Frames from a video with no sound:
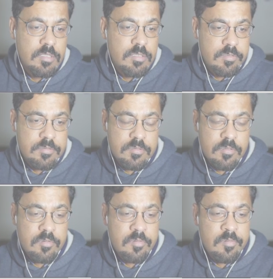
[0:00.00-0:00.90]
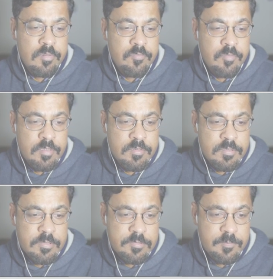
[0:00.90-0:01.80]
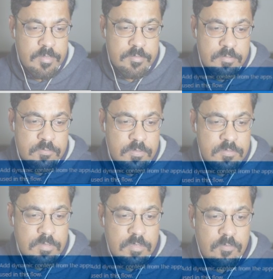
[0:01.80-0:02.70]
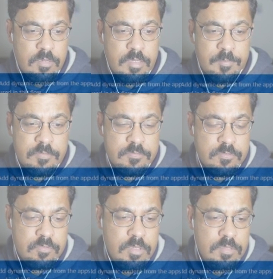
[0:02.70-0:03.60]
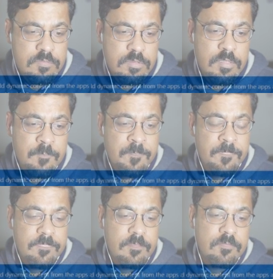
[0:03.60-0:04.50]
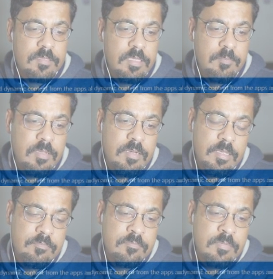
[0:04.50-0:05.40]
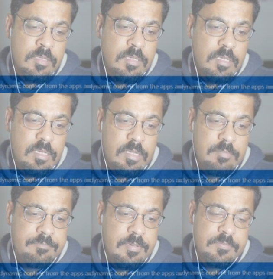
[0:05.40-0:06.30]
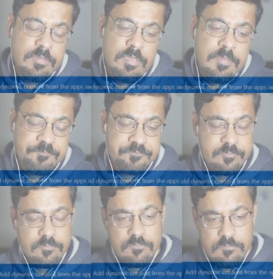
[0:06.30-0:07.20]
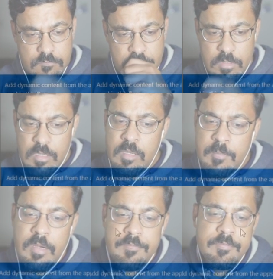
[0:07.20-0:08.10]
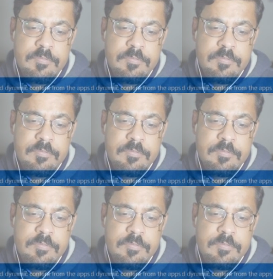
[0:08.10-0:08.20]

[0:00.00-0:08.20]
So if I just expand this one set variable, so you can see the email I'm passing the email address.